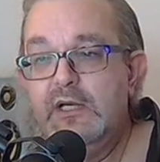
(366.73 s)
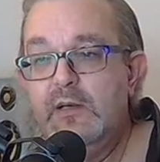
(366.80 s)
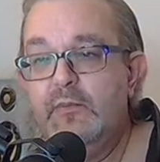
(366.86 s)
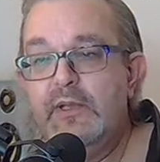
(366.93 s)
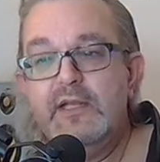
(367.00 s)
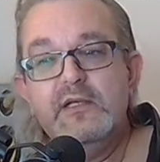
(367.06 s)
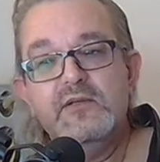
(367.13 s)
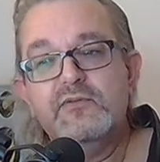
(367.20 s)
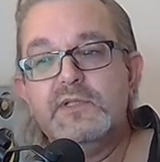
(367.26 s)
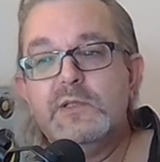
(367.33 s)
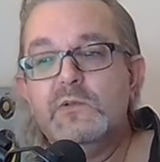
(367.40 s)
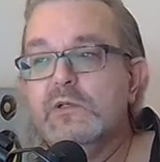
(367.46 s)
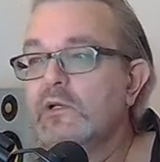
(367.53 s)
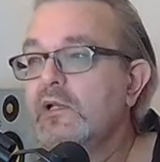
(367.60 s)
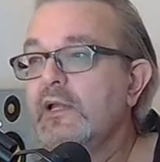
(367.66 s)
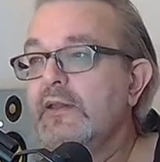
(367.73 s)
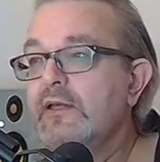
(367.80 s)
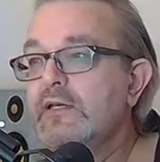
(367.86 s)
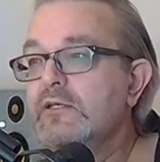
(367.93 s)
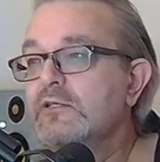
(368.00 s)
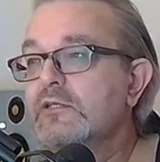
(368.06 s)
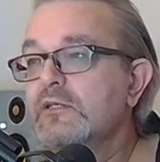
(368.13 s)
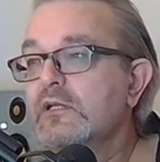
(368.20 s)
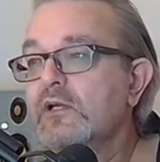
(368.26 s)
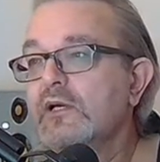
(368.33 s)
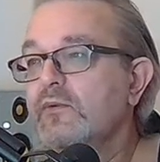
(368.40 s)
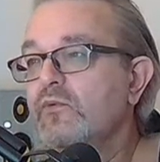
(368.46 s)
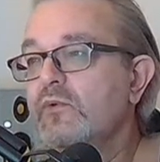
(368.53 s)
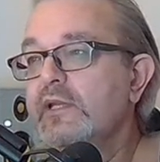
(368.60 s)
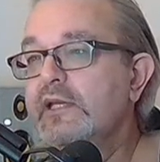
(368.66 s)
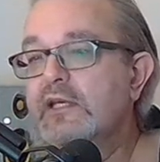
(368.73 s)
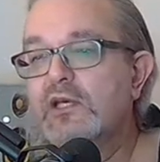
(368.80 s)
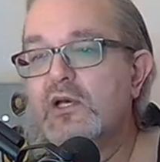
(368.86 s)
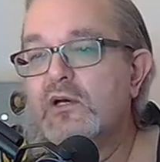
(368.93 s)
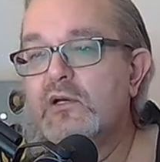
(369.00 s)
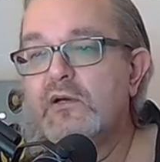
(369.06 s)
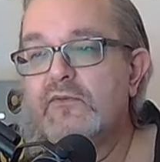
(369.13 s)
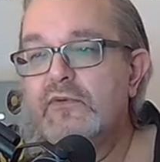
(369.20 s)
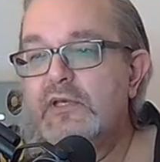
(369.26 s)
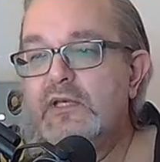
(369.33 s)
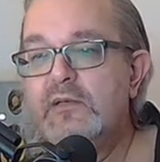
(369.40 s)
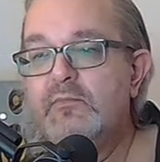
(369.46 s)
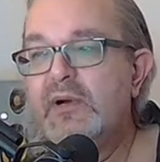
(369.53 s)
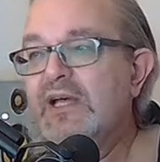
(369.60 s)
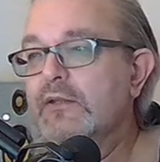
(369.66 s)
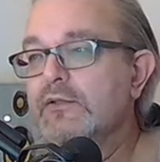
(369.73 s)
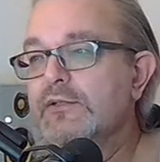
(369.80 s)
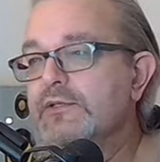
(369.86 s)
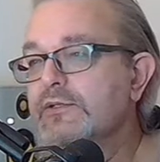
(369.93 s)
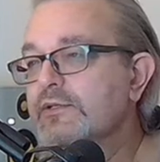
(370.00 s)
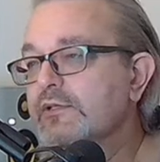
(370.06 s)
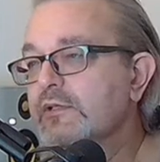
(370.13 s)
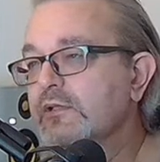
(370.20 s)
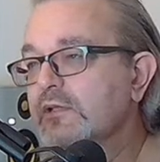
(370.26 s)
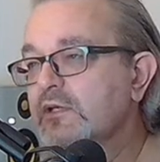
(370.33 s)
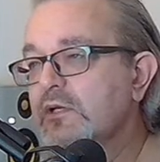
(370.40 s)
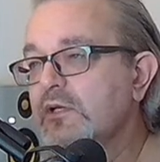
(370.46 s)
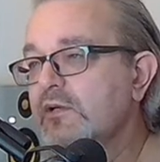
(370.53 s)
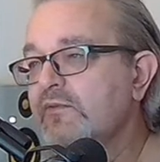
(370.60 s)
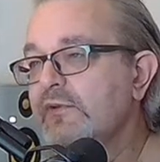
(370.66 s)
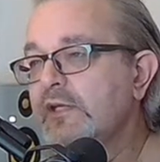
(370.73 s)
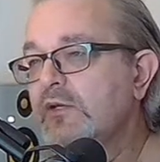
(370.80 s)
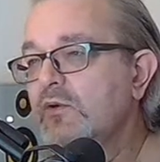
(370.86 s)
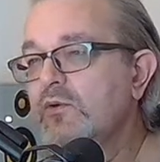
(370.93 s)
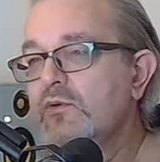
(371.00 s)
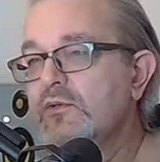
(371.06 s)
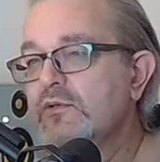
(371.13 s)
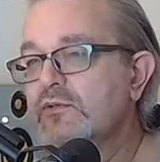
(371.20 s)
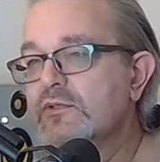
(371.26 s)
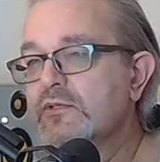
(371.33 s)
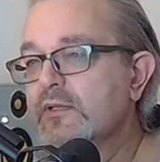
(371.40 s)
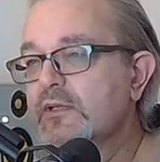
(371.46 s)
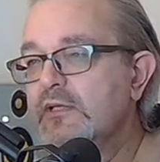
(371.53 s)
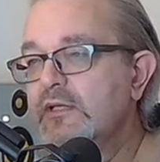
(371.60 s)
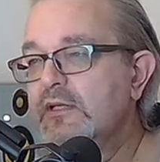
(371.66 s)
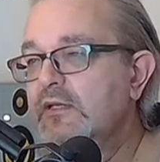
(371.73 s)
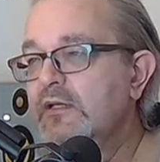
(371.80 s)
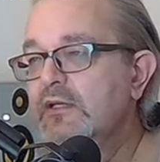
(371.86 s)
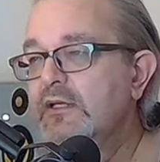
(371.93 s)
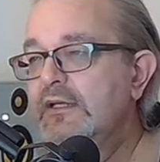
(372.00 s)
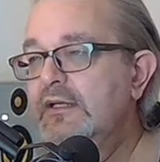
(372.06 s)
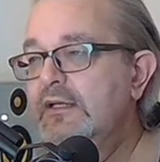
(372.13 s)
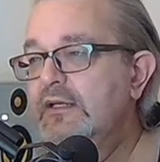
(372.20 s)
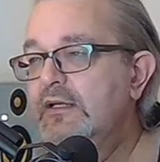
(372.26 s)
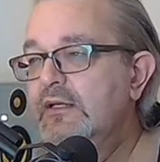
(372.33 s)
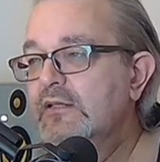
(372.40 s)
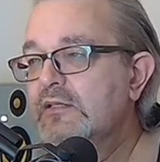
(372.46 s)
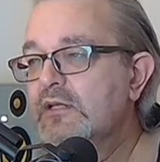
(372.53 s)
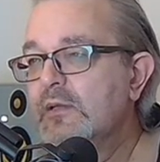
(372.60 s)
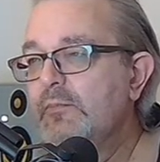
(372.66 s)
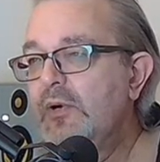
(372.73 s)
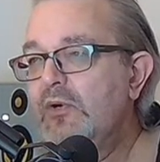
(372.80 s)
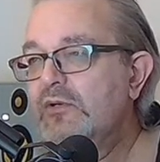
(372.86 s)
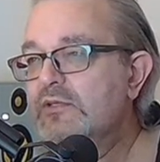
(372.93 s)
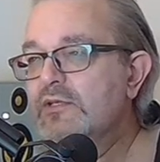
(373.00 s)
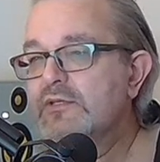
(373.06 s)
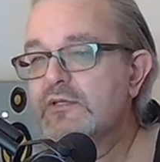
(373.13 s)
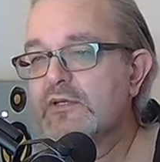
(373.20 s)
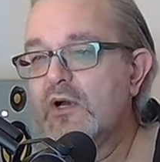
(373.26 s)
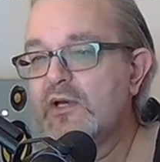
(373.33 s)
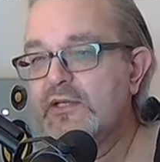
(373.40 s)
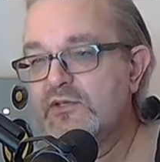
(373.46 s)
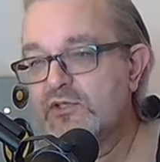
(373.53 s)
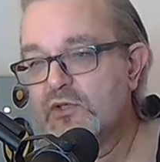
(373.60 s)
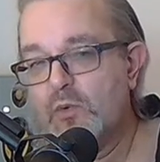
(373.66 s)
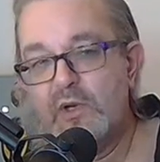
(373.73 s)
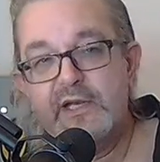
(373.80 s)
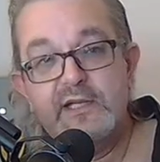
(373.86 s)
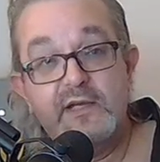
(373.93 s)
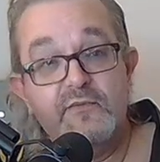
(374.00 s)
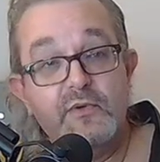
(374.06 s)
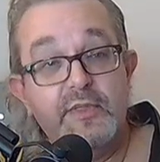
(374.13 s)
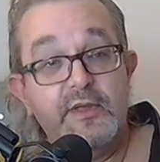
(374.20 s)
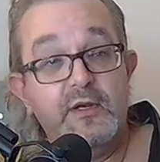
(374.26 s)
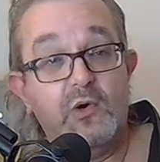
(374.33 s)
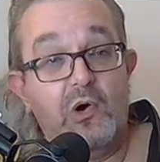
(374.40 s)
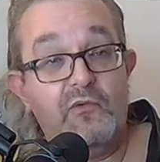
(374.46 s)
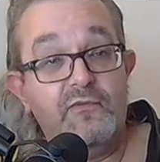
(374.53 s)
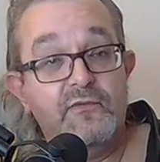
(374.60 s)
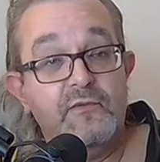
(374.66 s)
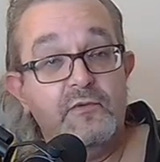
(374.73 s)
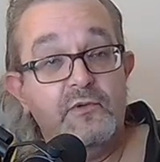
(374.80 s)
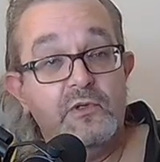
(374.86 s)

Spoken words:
But then you've still got like these like really curvy buttons and curvy corners to the boxes. And I'd have squared everything off.